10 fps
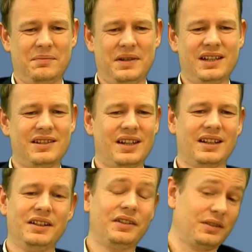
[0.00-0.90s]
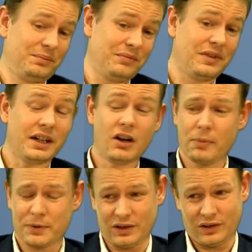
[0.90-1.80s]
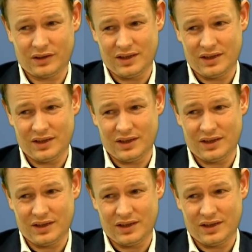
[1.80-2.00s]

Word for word: but at least there are options.